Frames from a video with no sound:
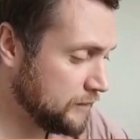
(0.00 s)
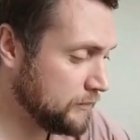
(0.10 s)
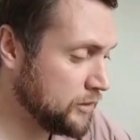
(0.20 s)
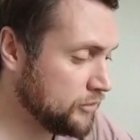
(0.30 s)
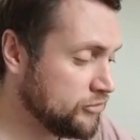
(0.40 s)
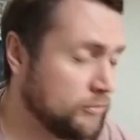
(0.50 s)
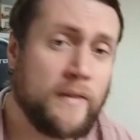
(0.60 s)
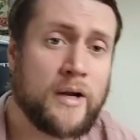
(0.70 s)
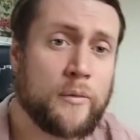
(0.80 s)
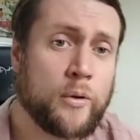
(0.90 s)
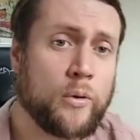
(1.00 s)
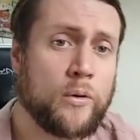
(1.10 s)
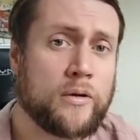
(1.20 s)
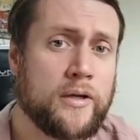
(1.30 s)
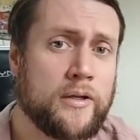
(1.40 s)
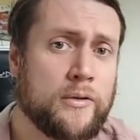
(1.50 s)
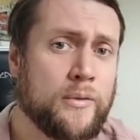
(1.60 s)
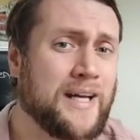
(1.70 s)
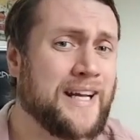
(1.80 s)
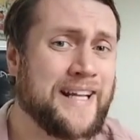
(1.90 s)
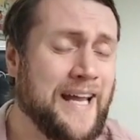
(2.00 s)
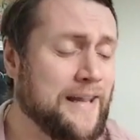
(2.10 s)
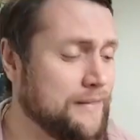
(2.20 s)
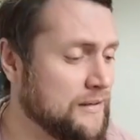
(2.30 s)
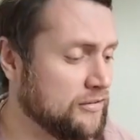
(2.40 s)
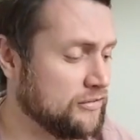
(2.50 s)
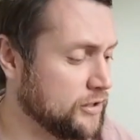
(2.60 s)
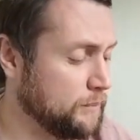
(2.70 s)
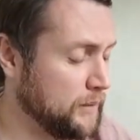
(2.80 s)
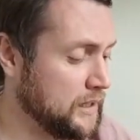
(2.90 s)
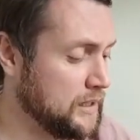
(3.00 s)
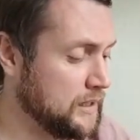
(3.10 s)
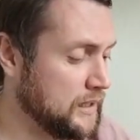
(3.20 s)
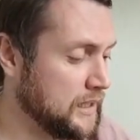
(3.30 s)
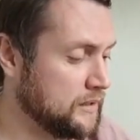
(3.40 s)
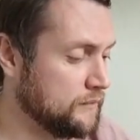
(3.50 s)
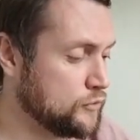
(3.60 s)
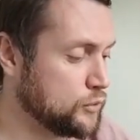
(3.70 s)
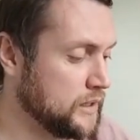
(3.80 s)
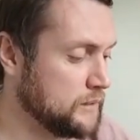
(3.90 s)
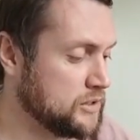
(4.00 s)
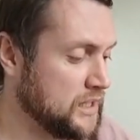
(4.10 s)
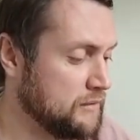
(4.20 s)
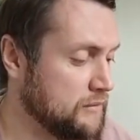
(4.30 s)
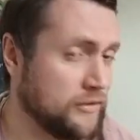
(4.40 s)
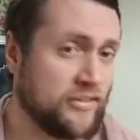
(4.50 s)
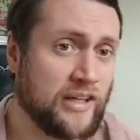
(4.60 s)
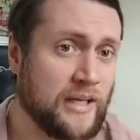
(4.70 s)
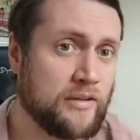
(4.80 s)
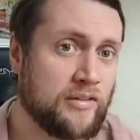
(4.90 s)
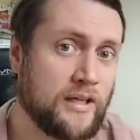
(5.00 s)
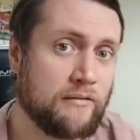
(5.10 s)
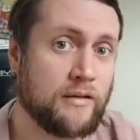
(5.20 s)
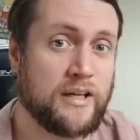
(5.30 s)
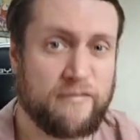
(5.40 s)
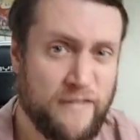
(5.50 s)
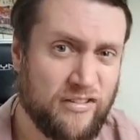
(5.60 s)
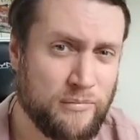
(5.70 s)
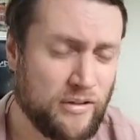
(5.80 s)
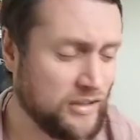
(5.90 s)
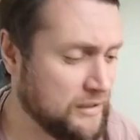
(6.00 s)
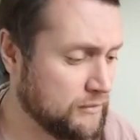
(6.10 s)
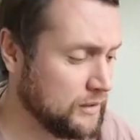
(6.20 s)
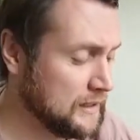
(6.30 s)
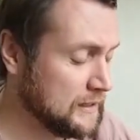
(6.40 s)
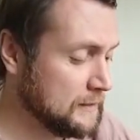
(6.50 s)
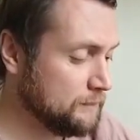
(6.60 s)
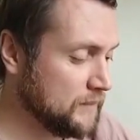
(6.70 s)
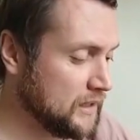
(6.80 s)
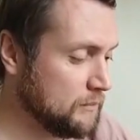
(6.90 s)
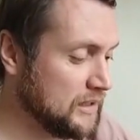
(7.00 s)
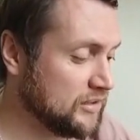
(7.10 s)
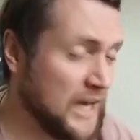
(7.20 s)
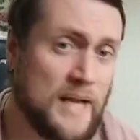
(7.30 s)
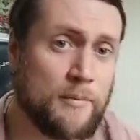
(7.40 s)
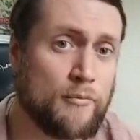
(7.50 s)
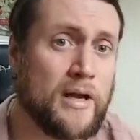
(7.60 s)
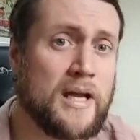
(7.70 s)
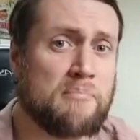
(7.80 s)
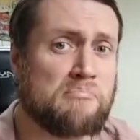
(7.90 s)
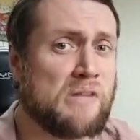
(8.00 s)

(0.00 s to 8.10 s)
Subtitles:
Not something that I would hold on to. Again, this is going to be kind of trade material, selling material, investing material. It's a hyper rare.